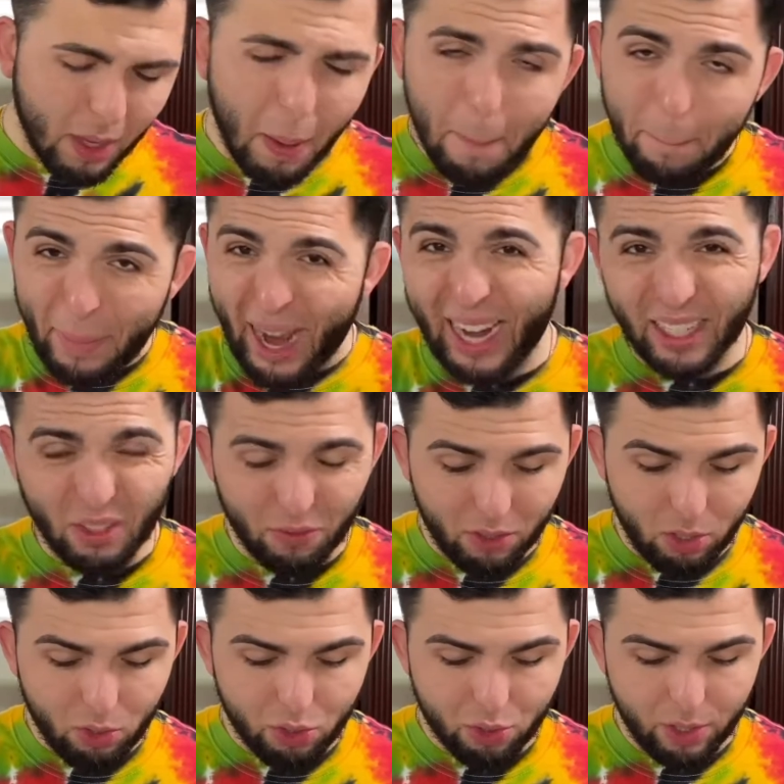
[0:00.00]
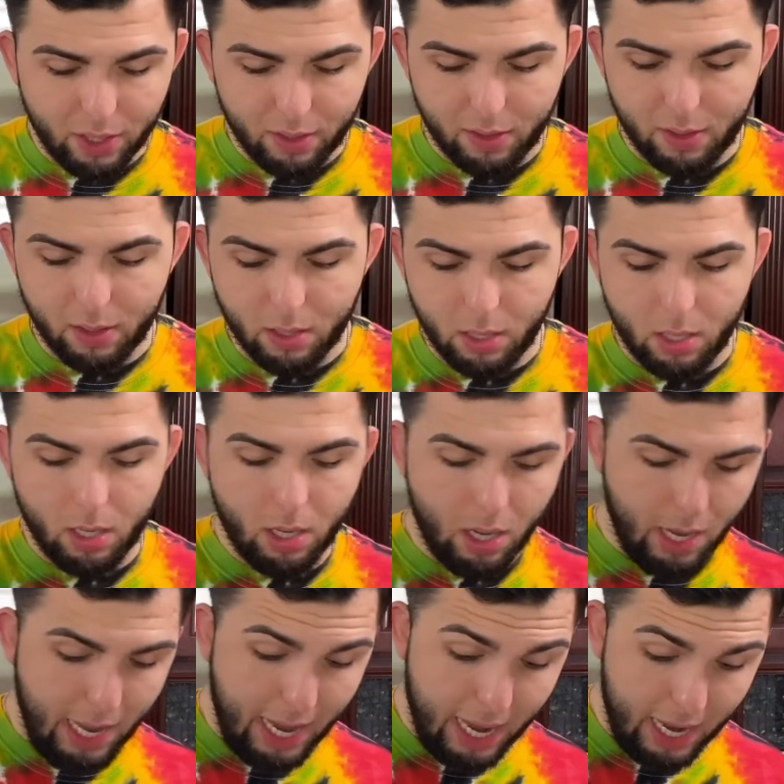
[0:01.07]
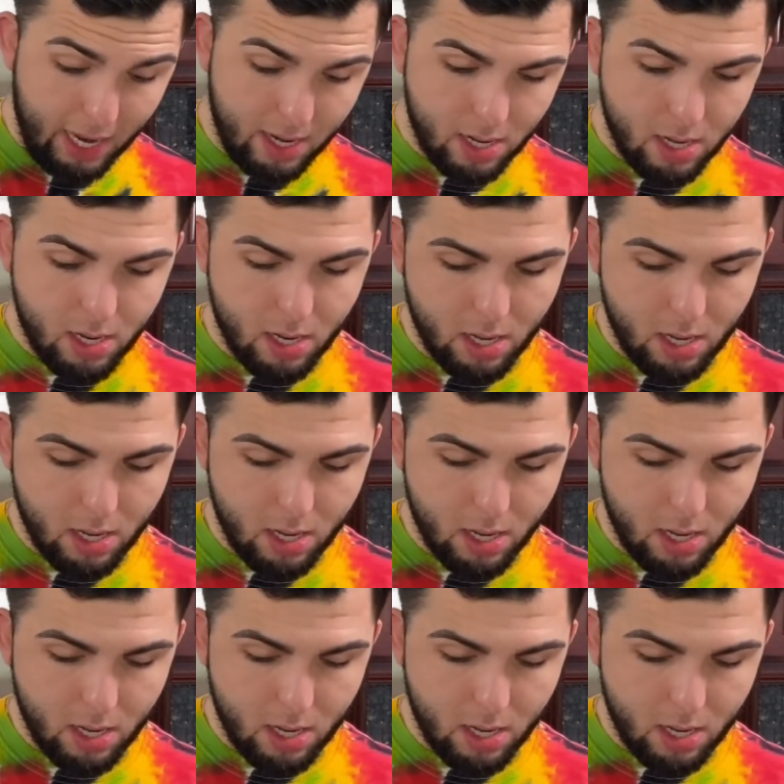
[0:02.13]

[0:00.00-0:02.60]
packed of nutrients, and